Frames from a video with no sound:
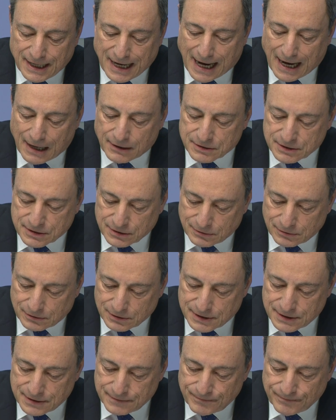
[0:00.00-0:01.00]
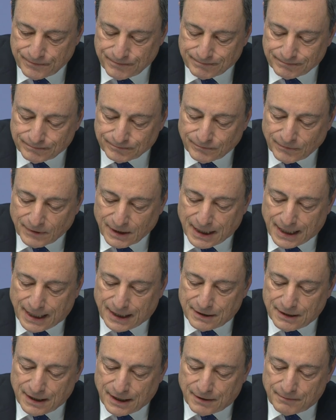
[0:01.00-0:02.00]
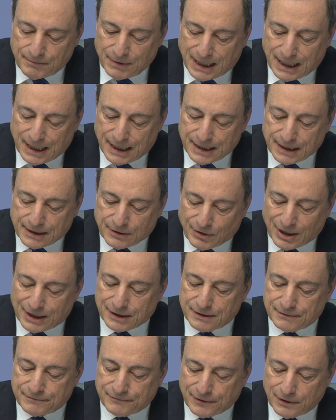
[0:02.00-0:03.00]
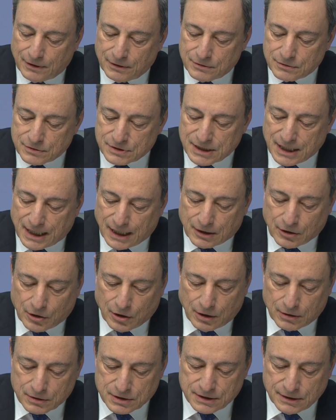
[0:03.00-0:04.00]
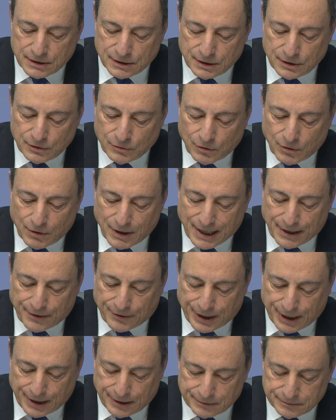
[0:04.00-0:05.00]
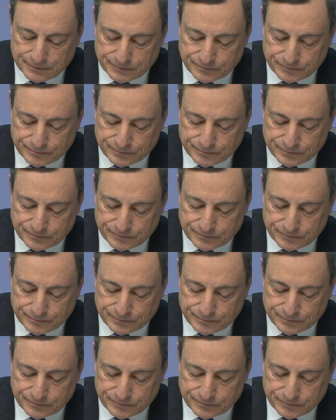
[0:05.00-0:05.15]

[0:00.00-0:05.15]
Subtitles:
households, and thereby credit flows across the euro area.